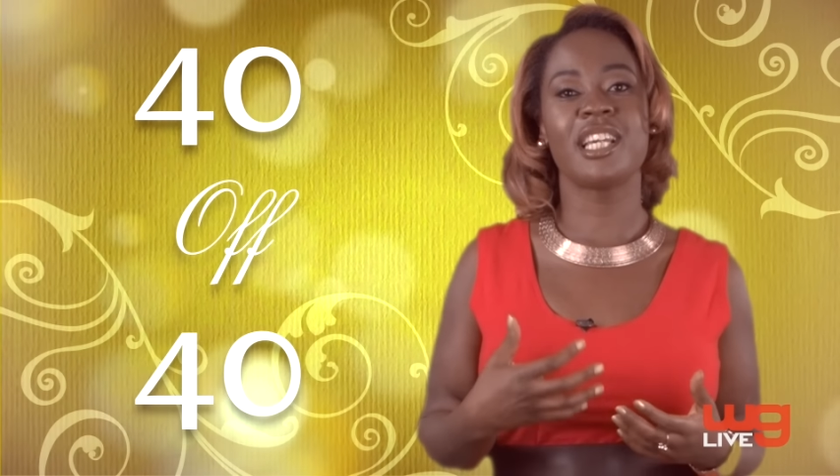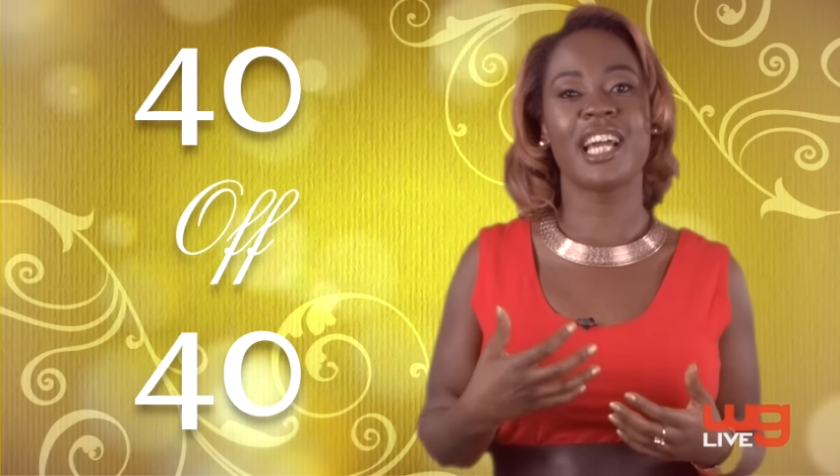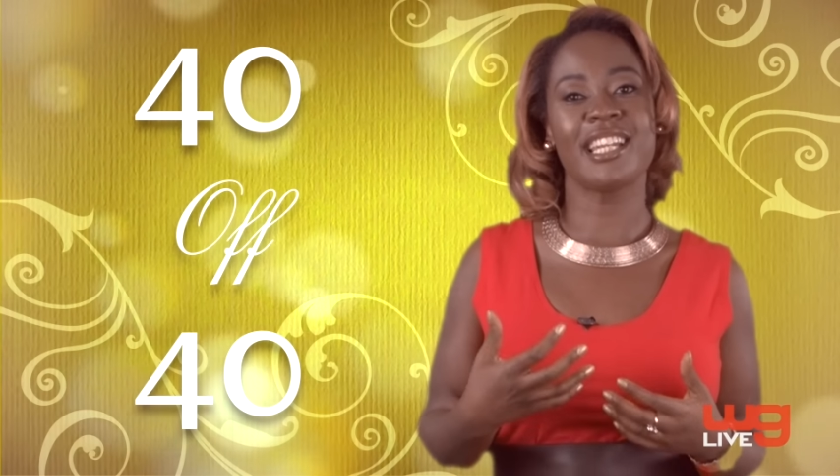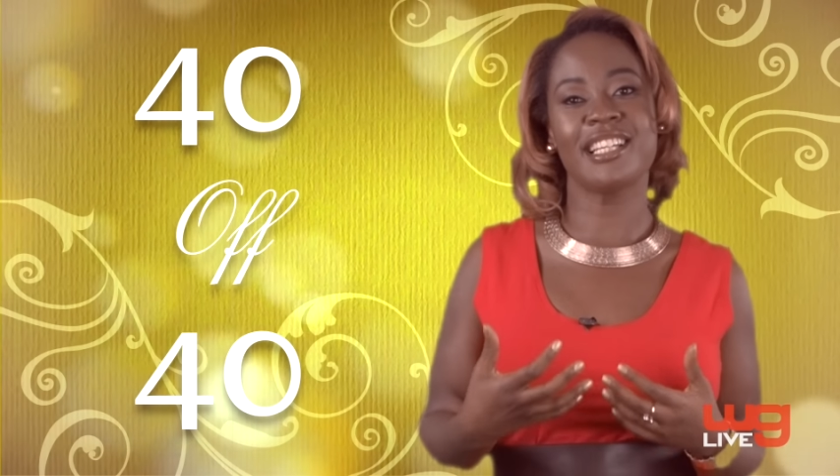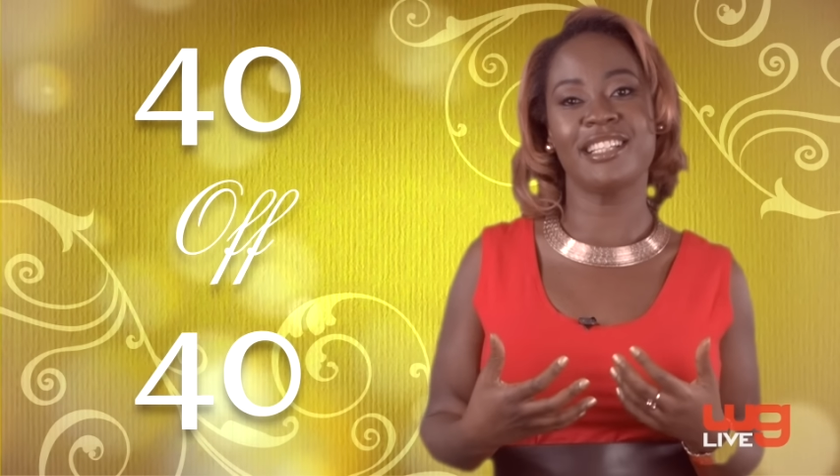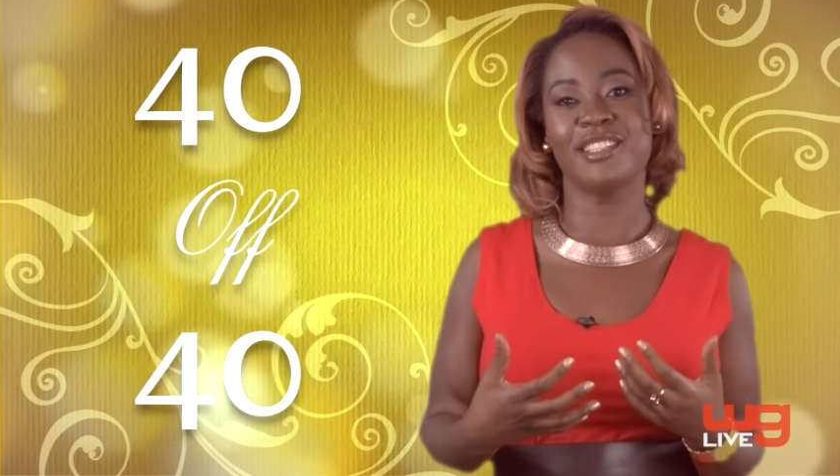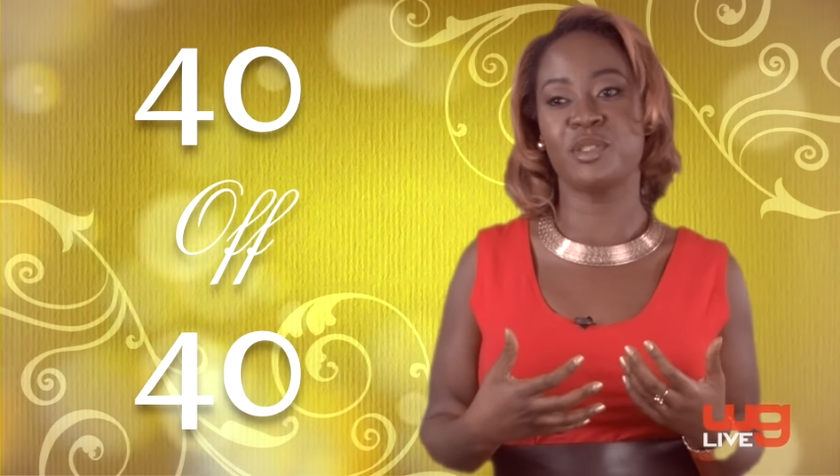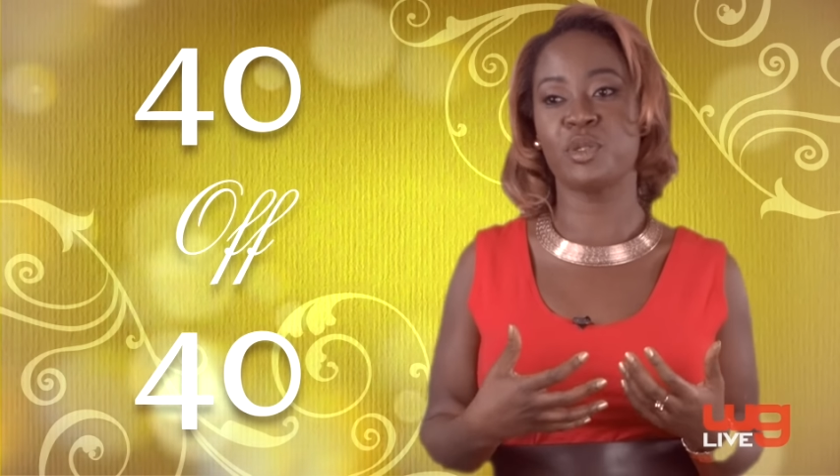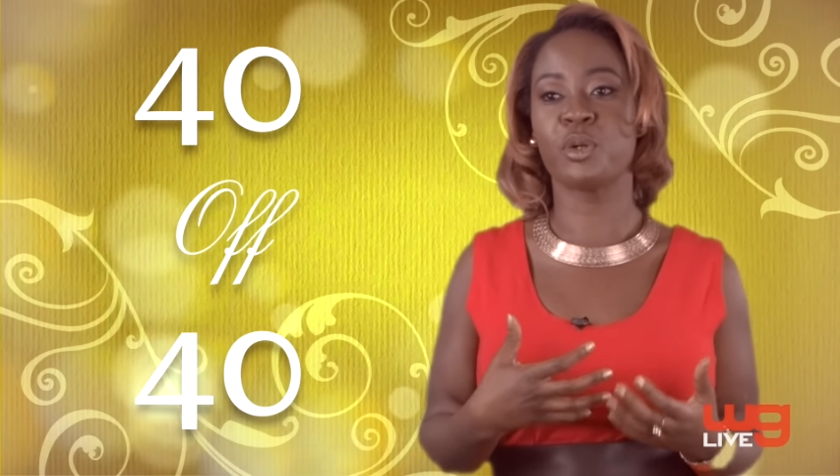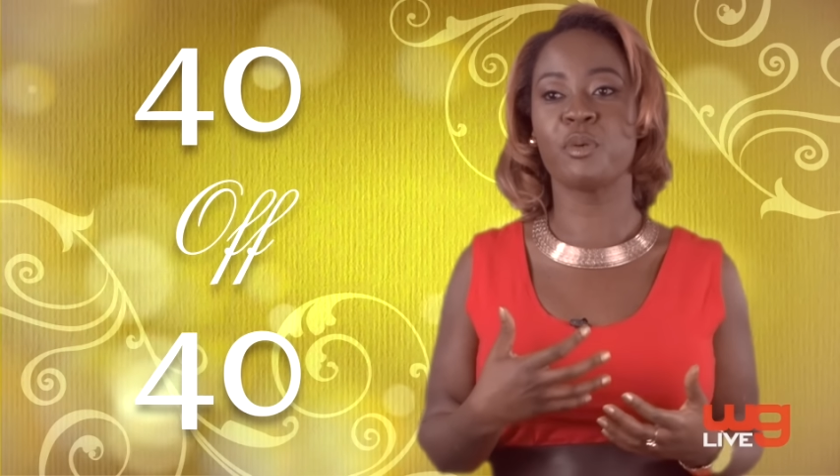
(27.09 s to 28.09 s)
kind of
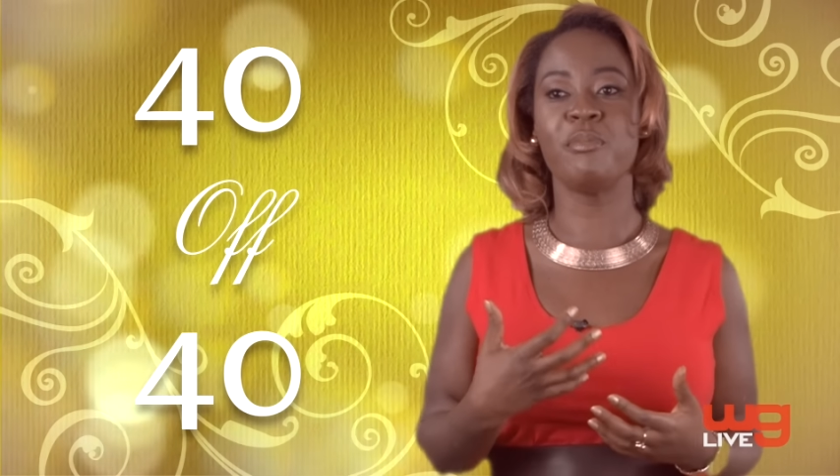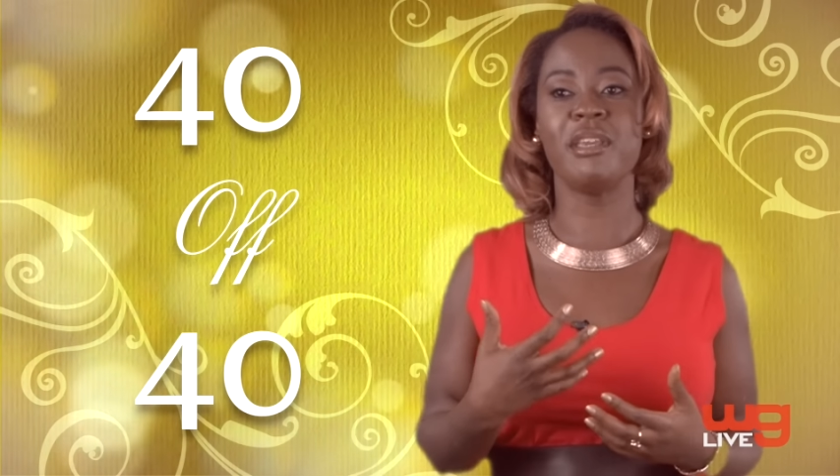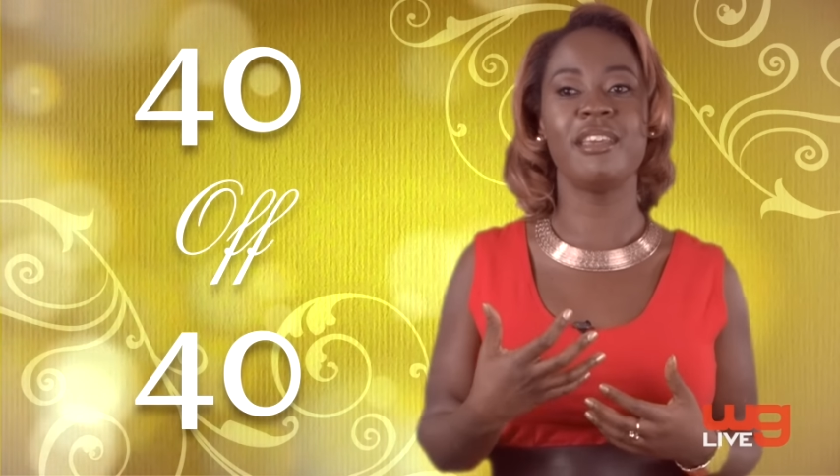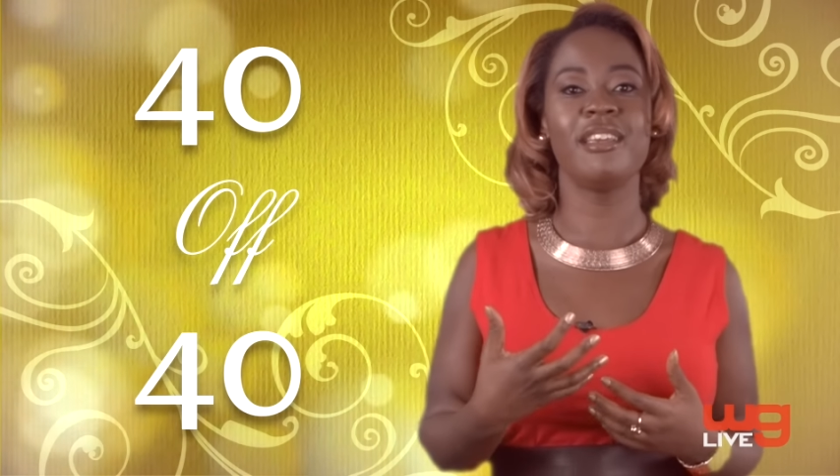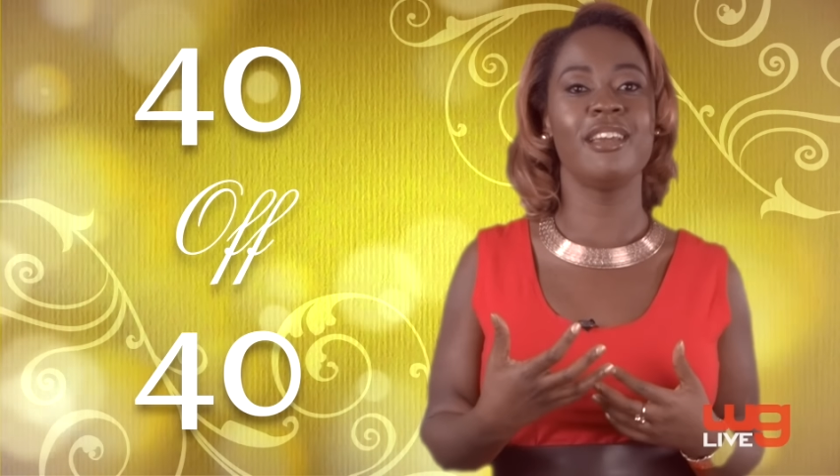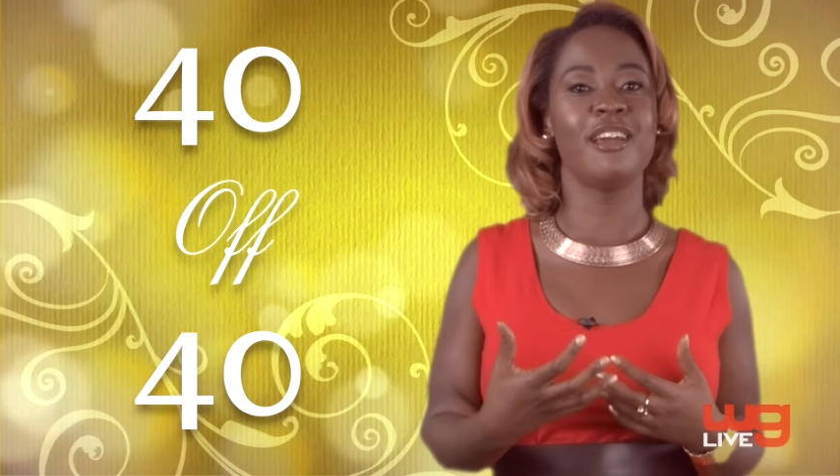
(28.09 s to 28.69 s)
took me